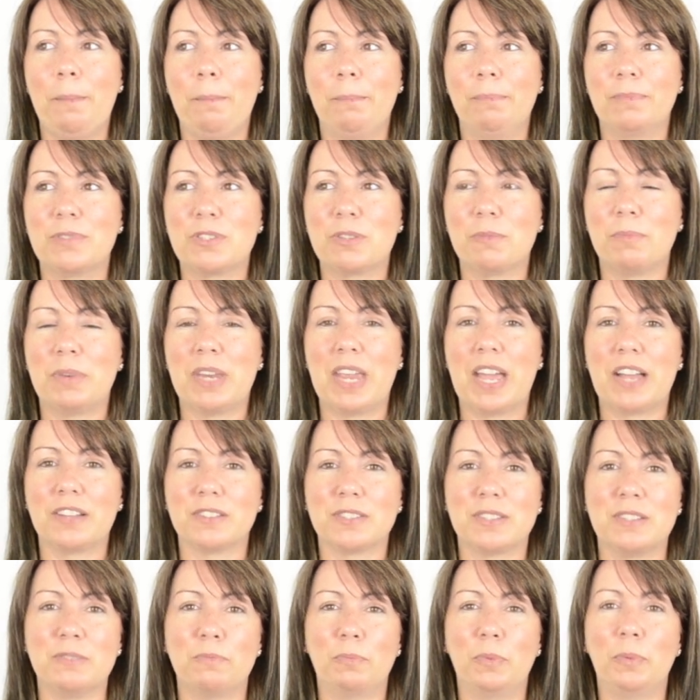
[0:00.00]
Somebody
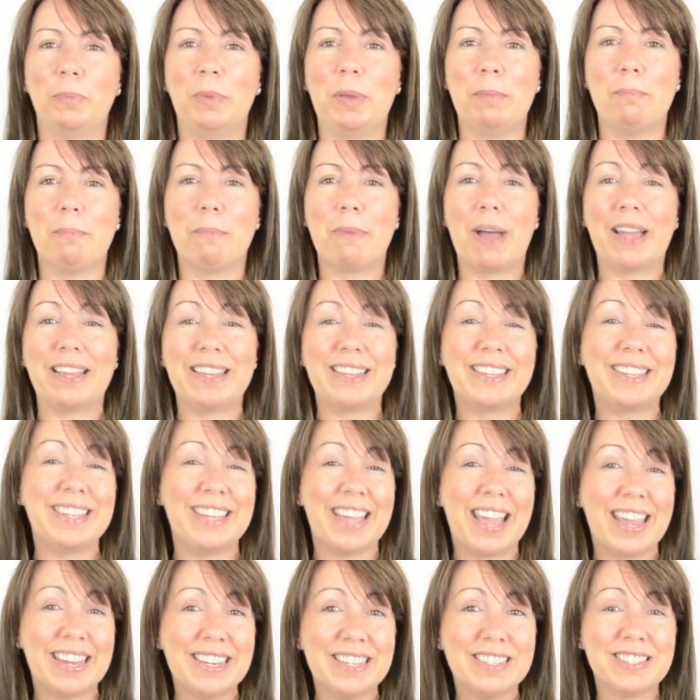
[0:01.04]
else who would be Mike
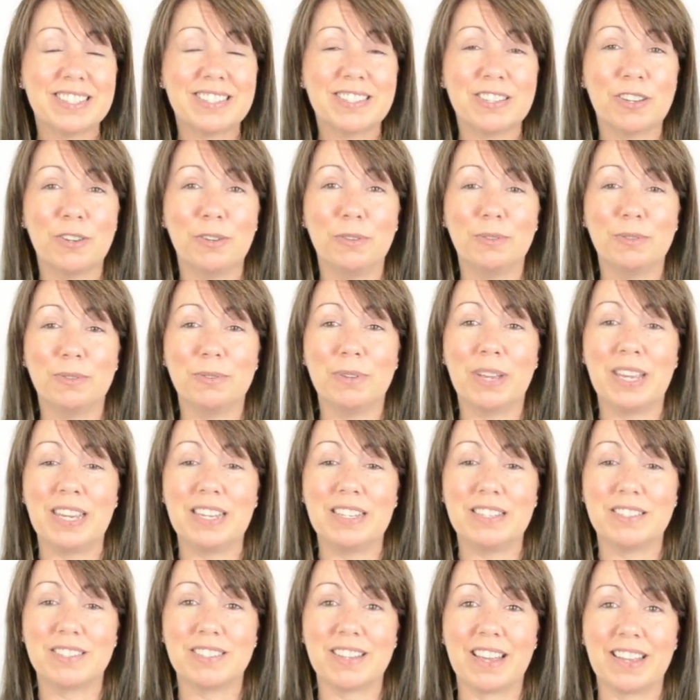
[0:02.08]
Yates, who
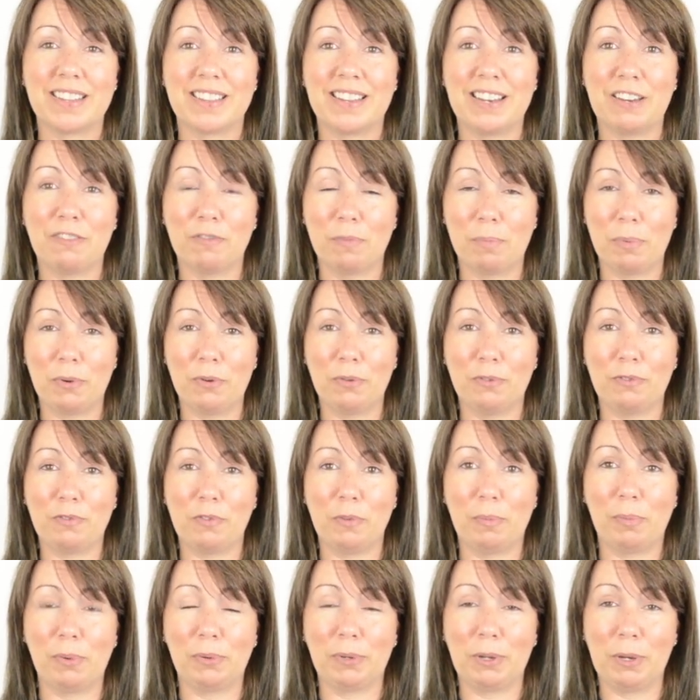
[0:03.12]
is at Liverpool
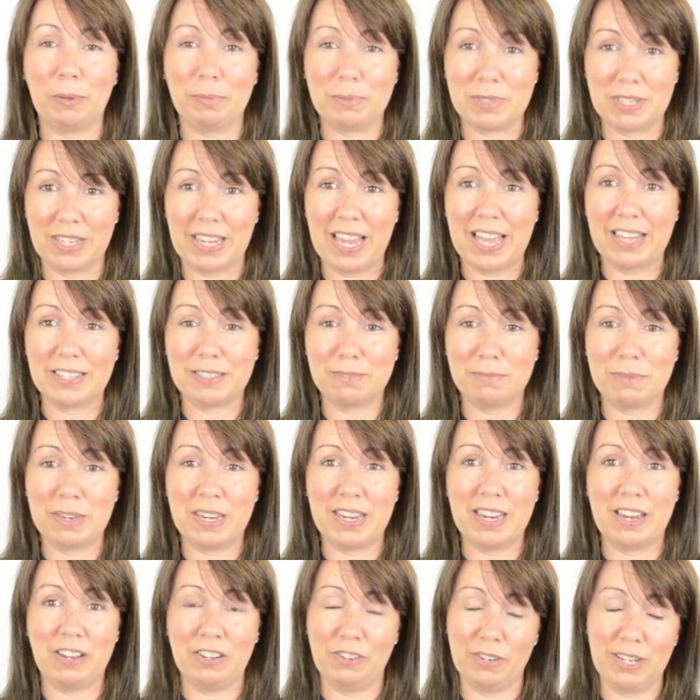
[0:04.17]
Football Club's
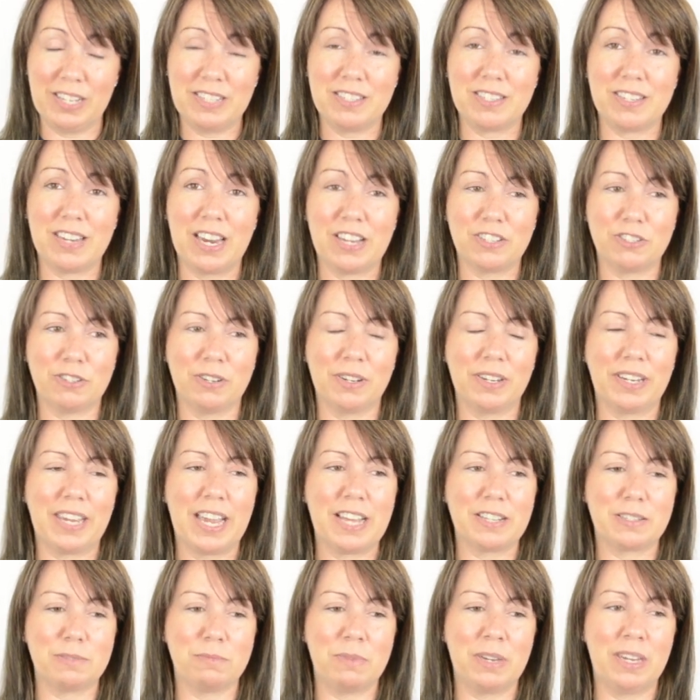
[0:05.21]
Academy, International
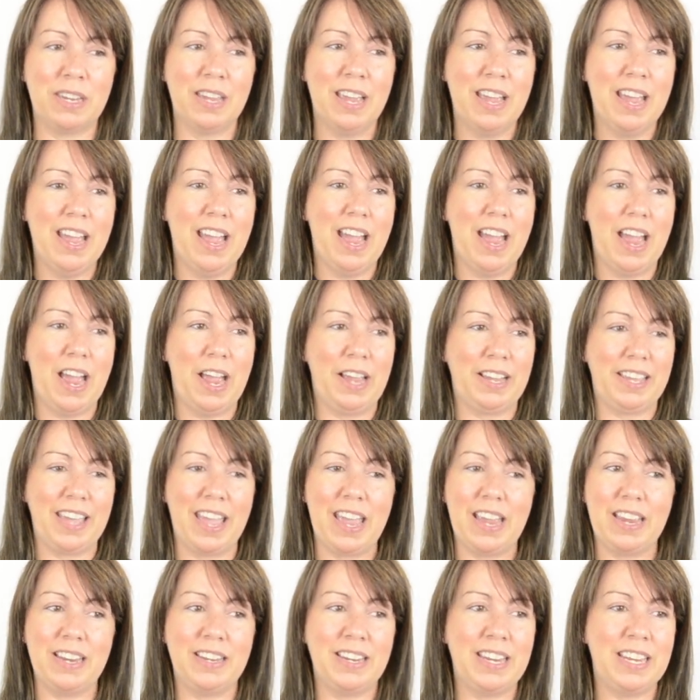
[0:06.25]
Academy.
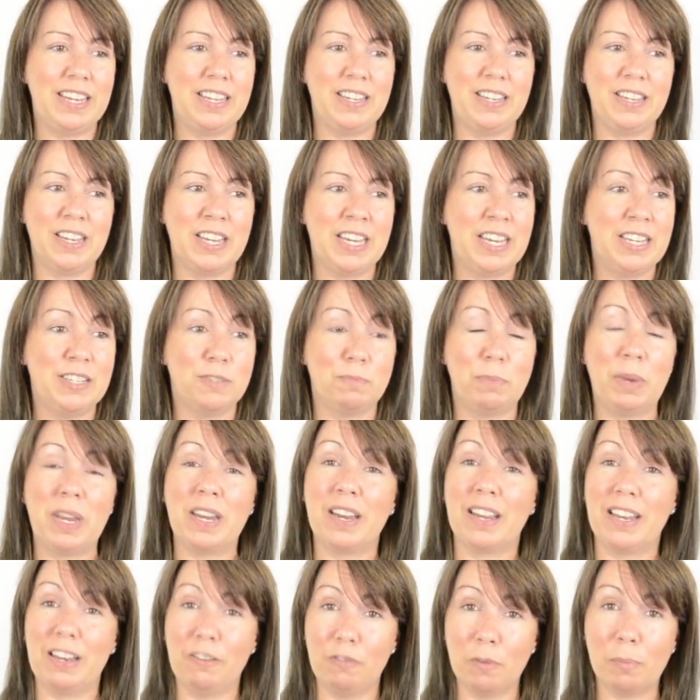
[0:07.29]
Again, he's been
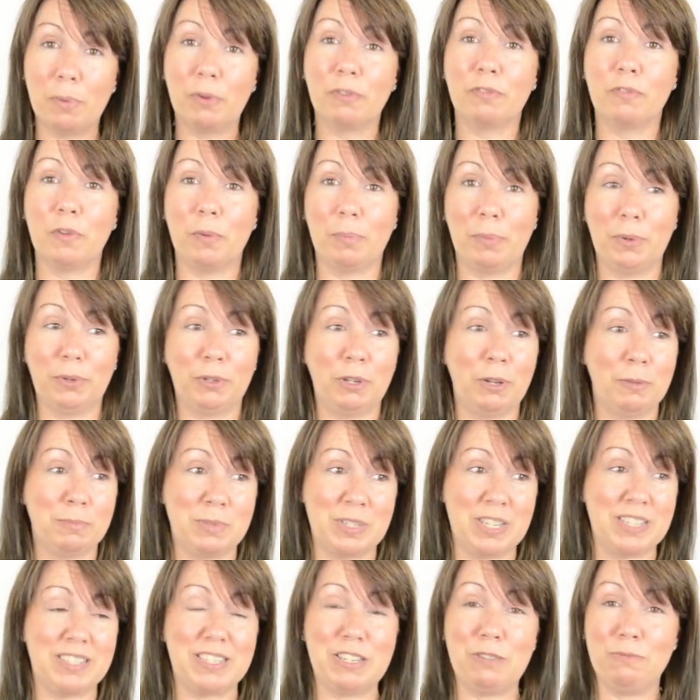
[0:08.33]
at Liverpool Football Club
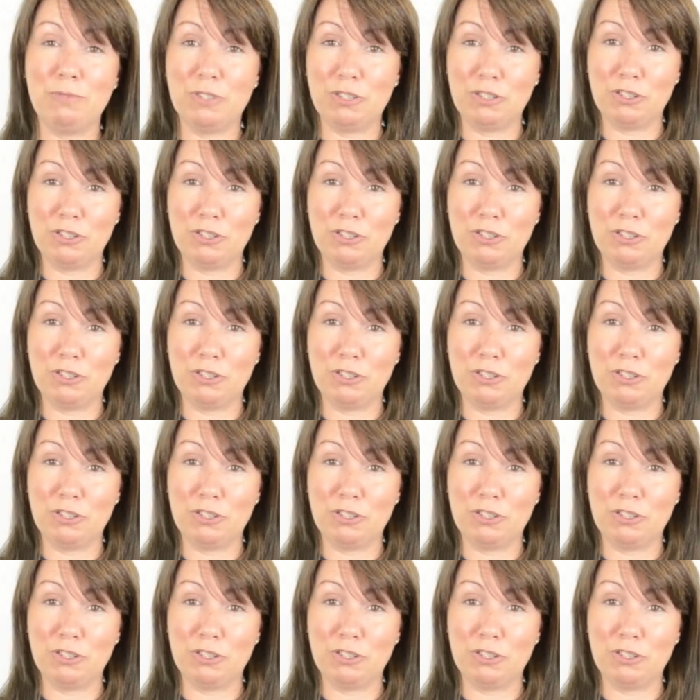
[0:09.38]
since he was